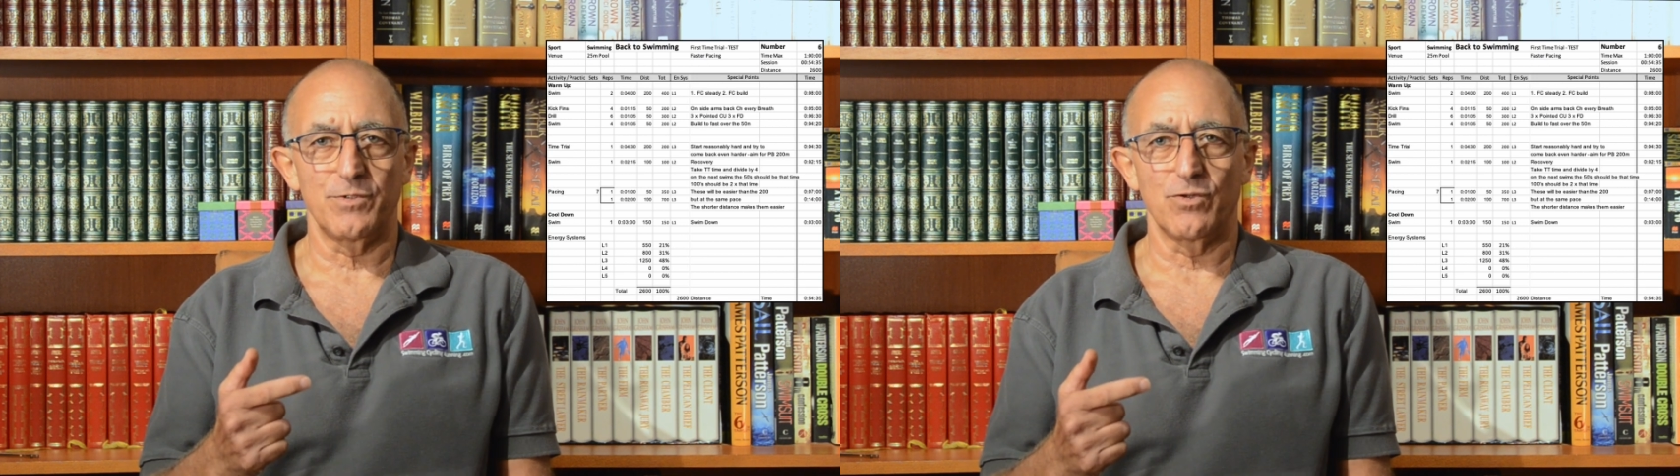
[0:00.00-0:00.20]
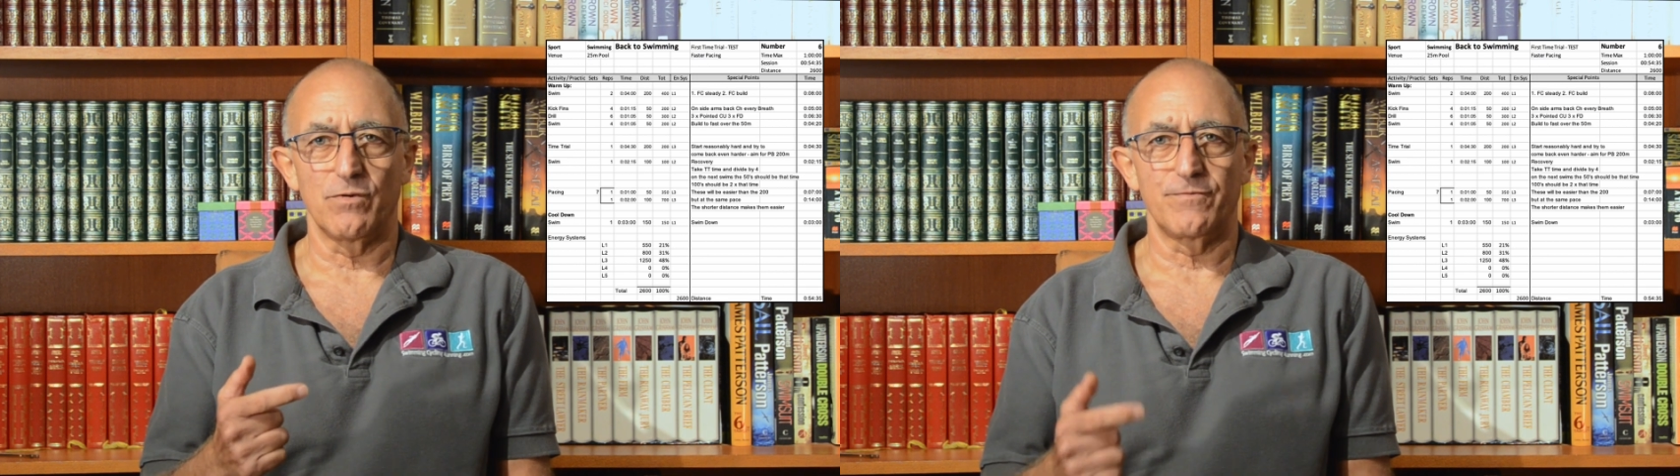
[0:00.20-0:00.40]

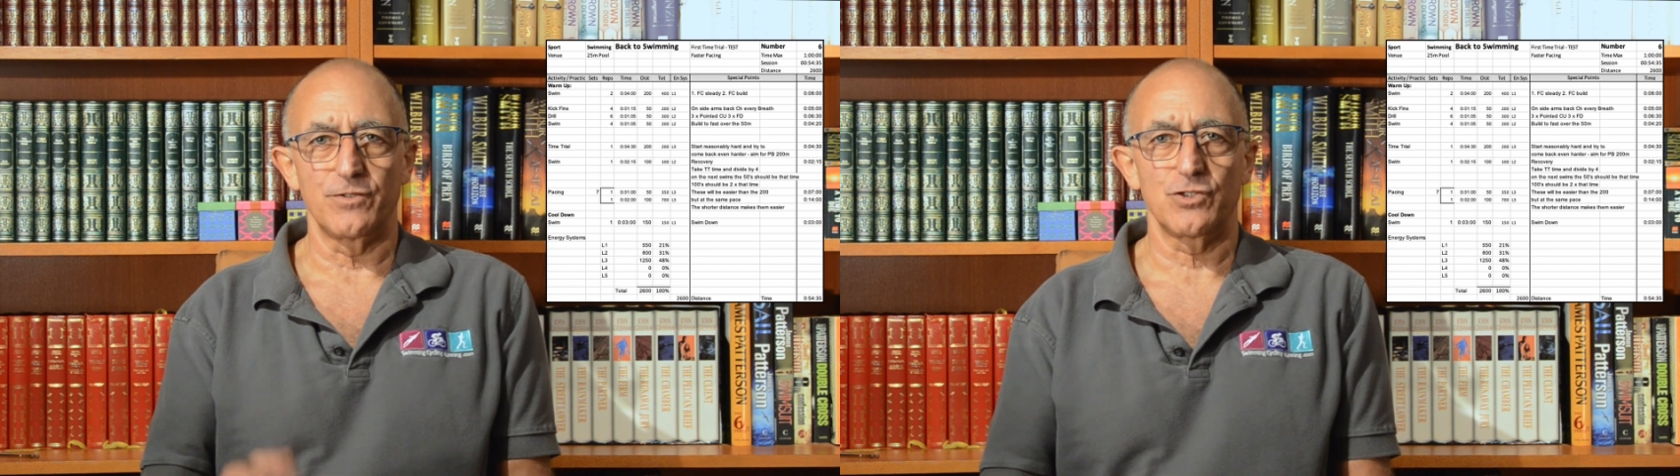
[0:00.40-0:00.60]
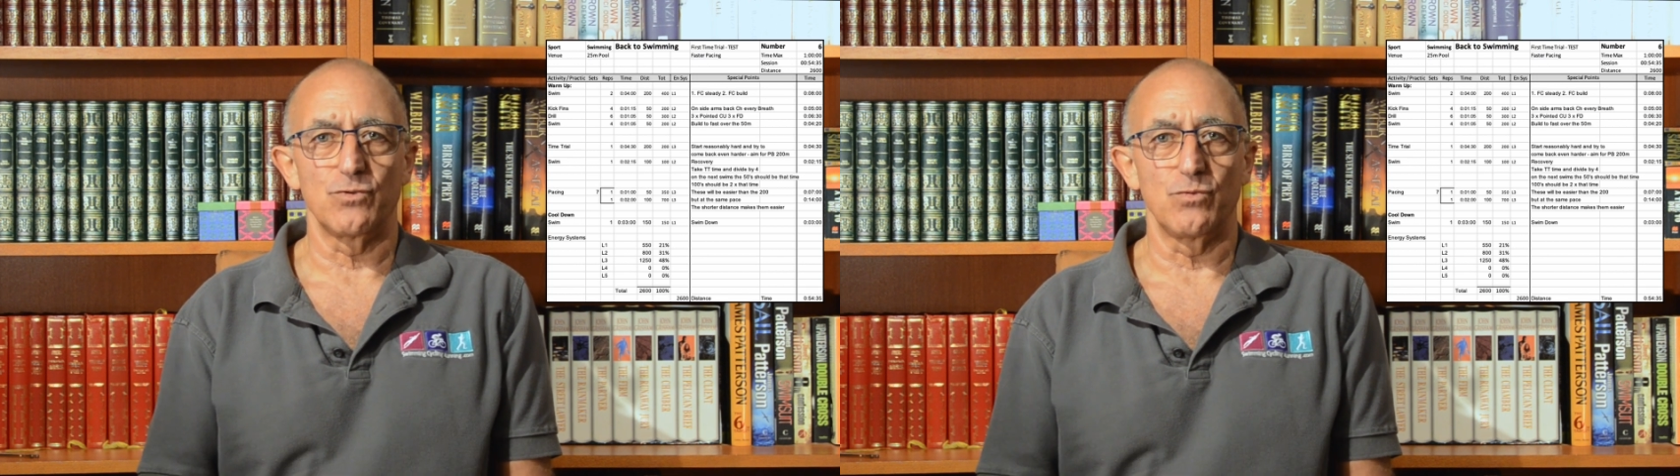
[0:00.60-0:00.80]
but not for a
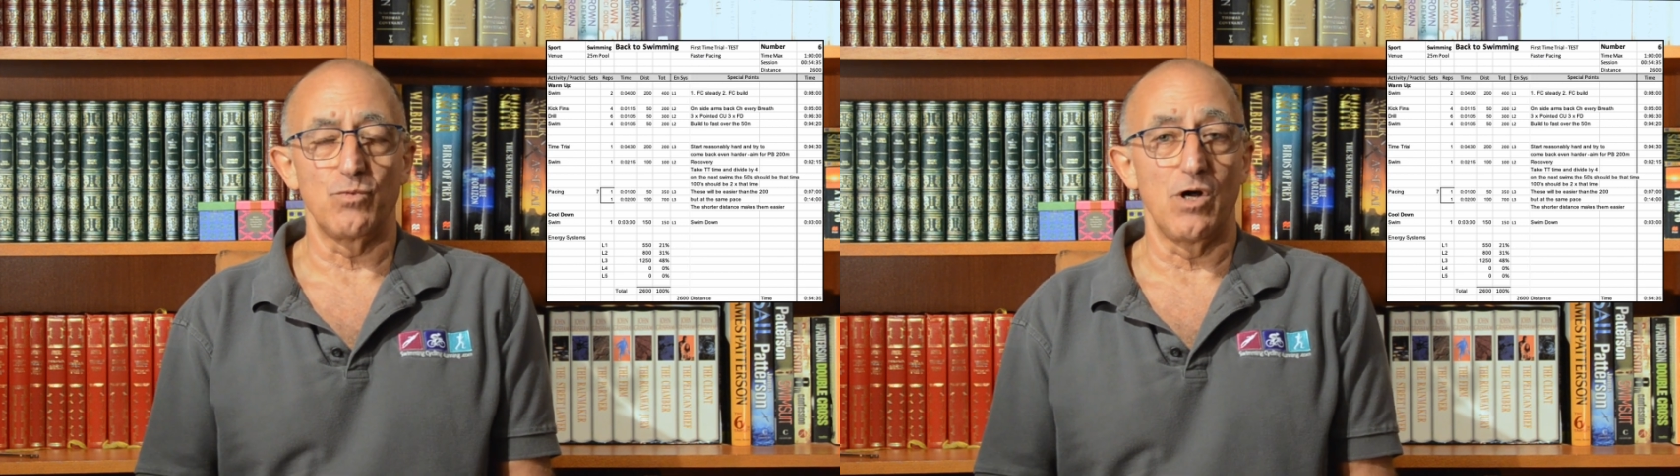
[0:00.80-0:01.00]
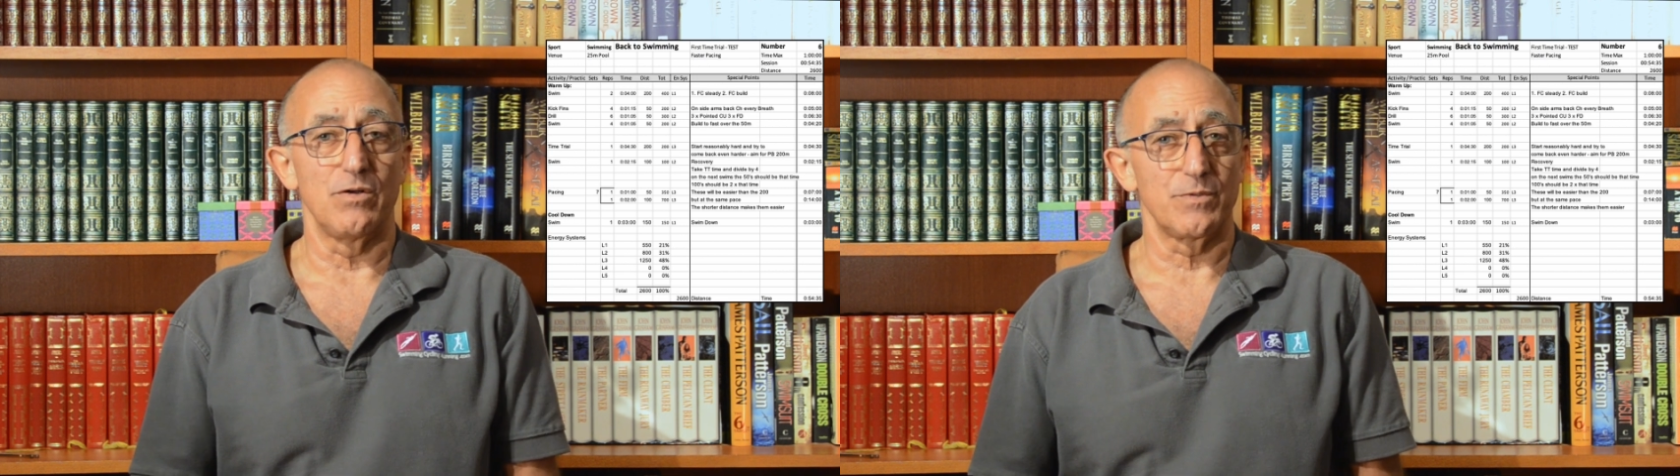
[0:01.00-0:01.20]
short
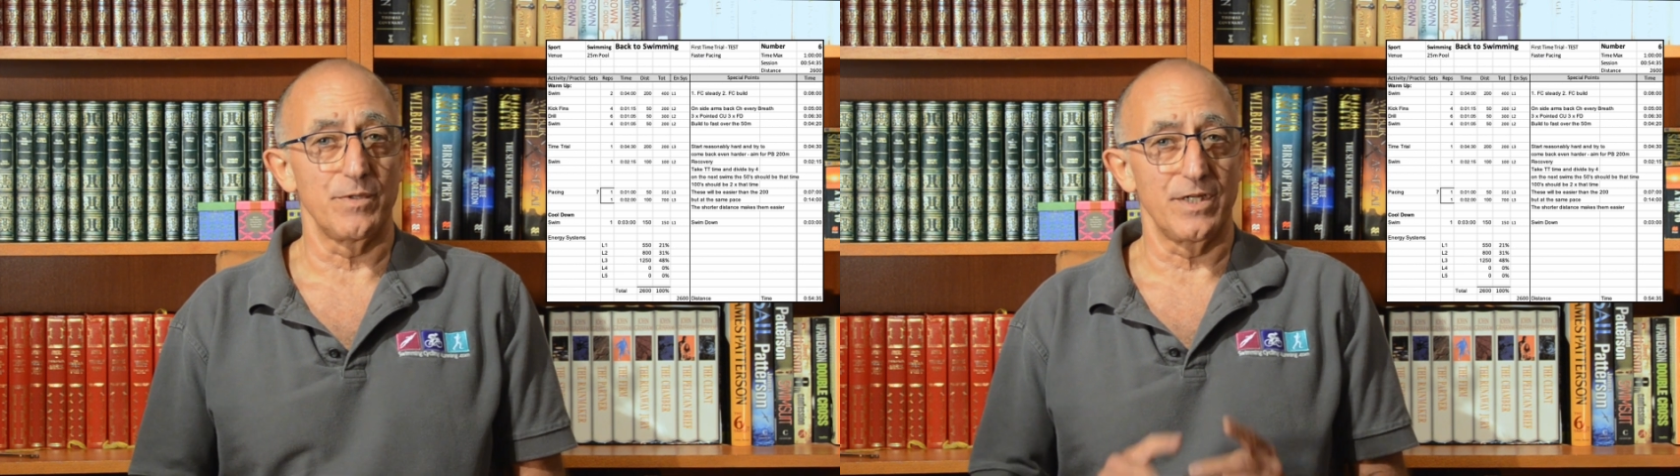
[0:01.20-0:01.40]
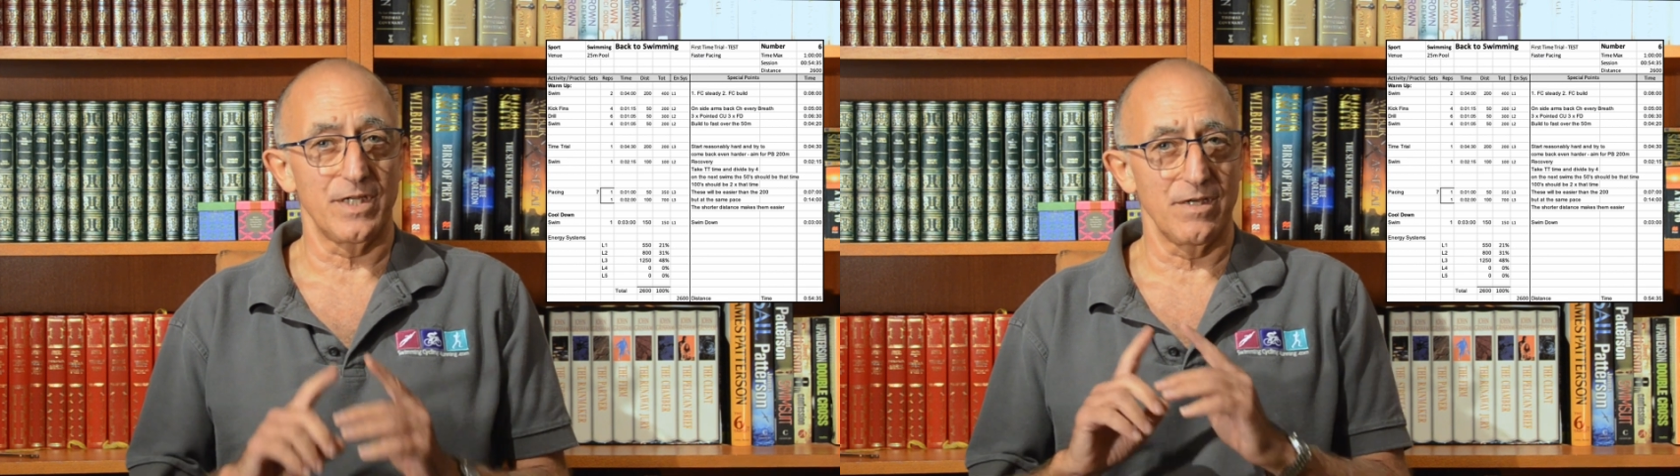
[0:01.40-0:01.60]
while, so
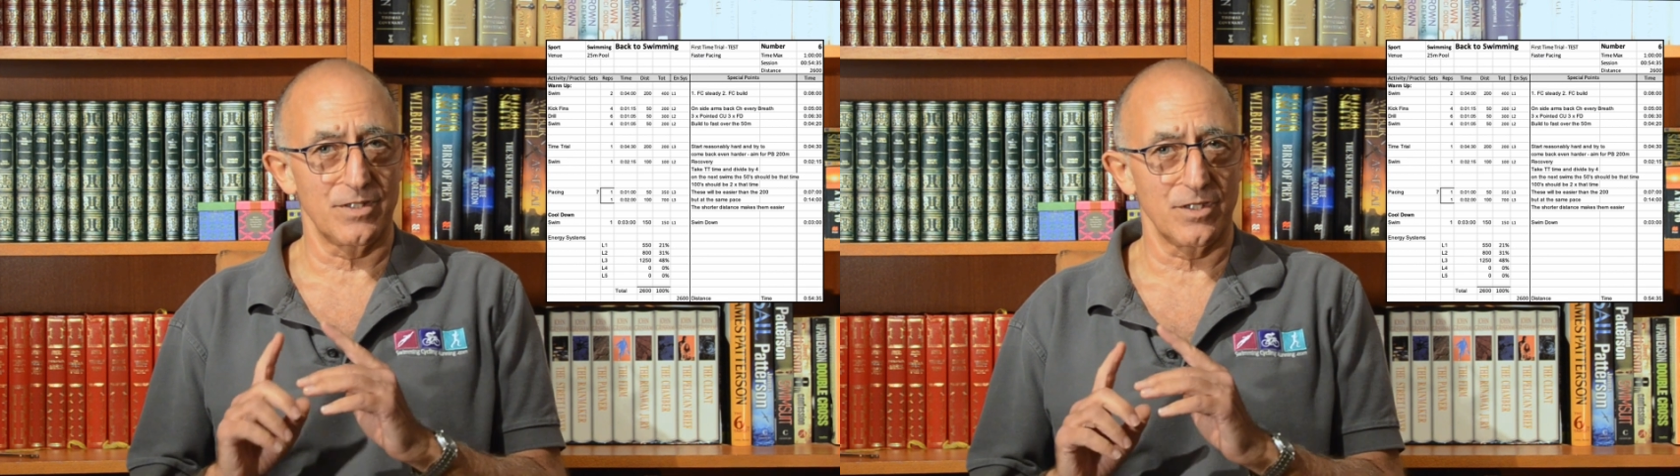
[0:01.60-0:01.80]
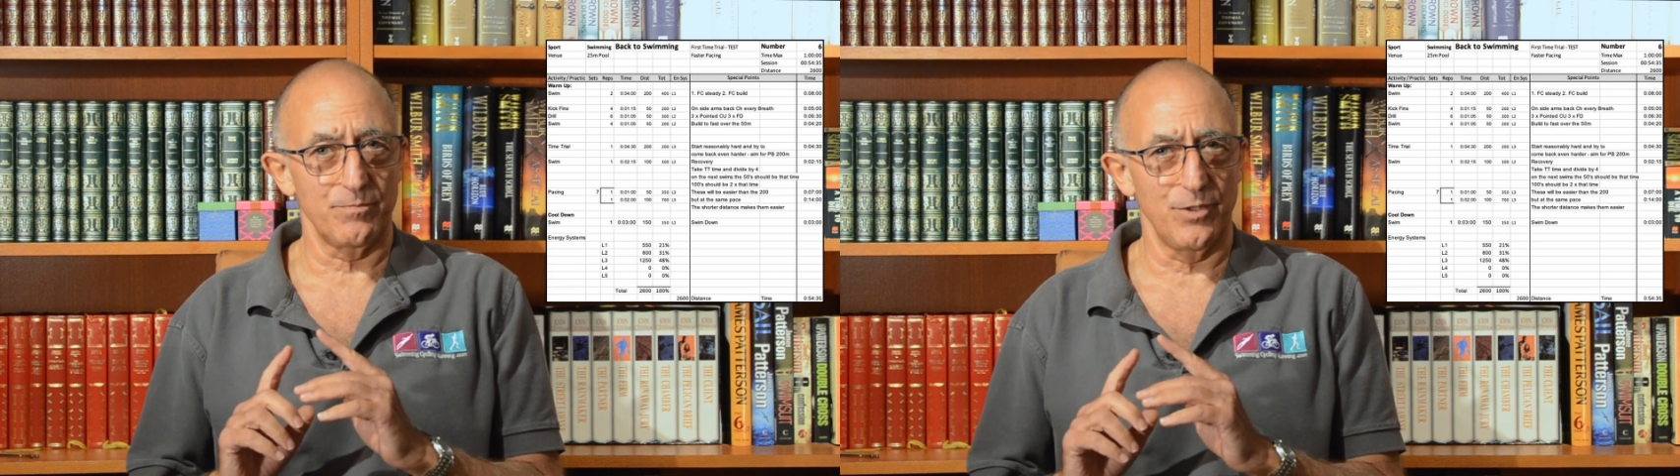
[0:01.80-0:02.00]
we're going to go to
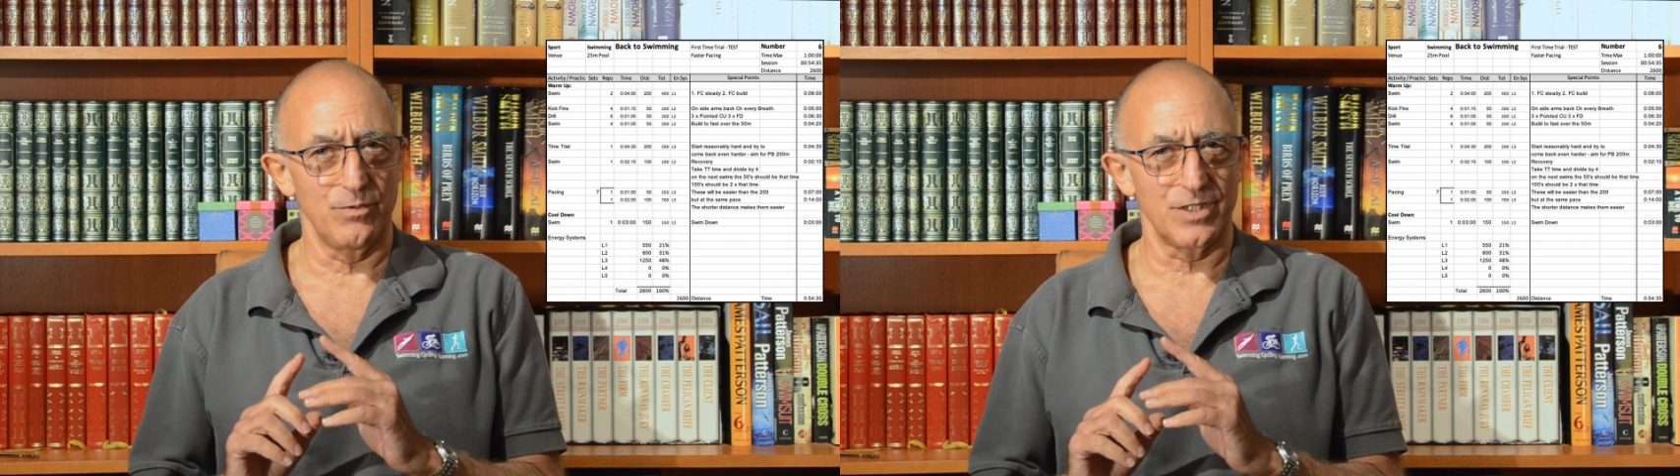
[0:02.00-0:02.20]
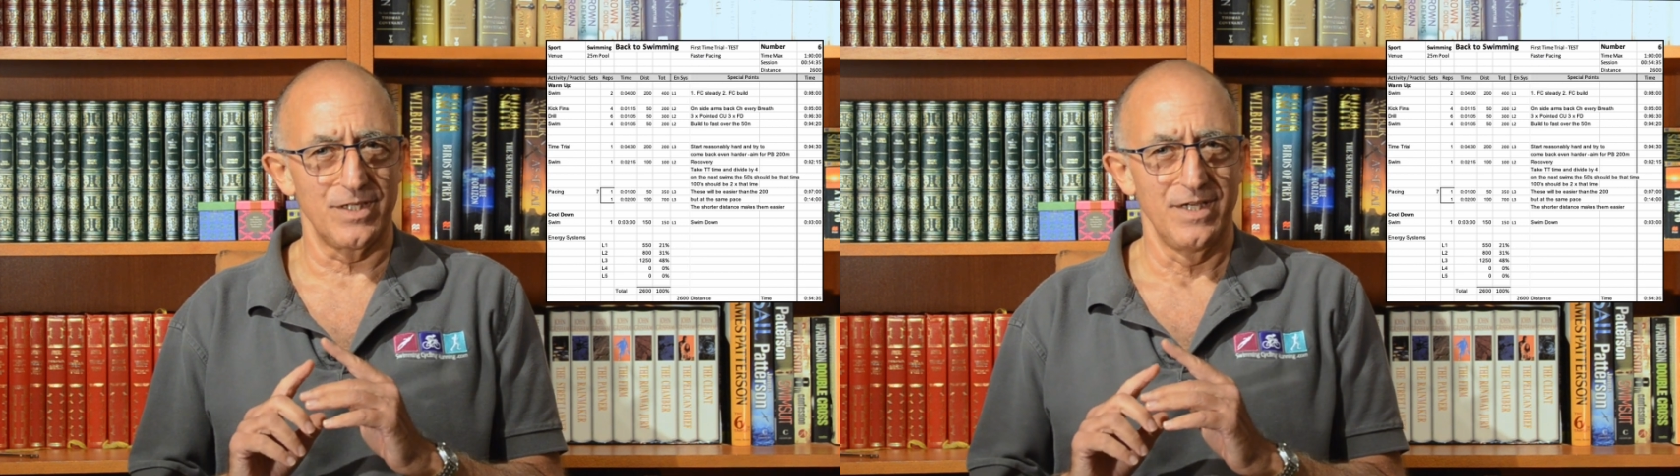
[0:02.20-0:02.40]
the
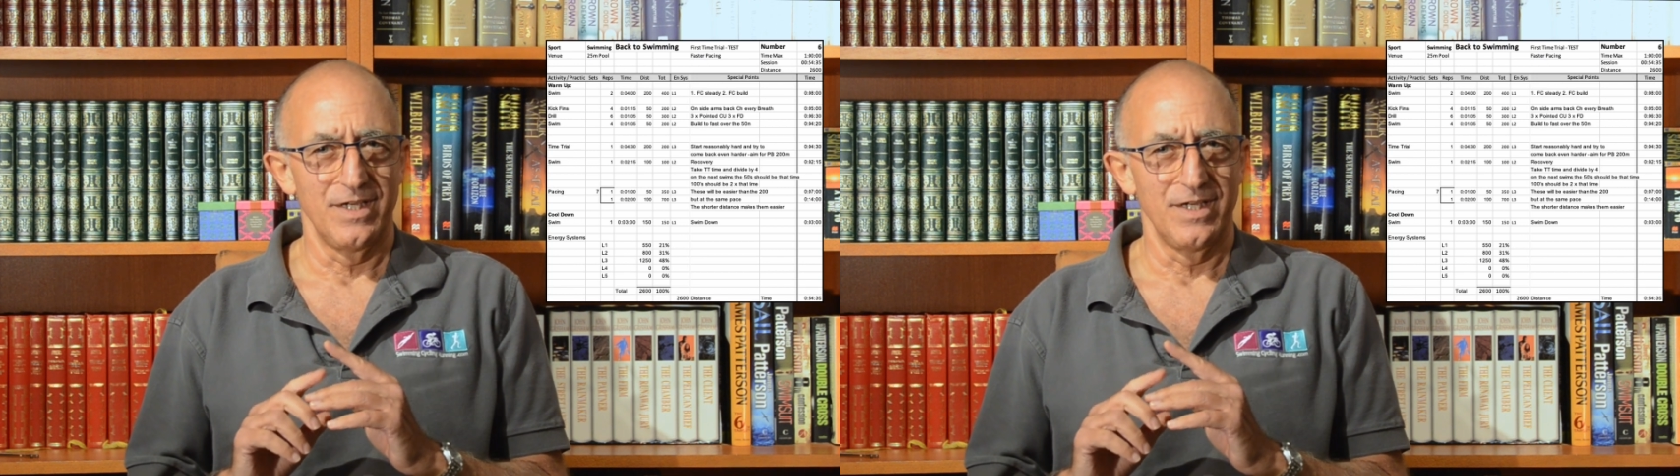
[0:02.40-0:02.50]
computer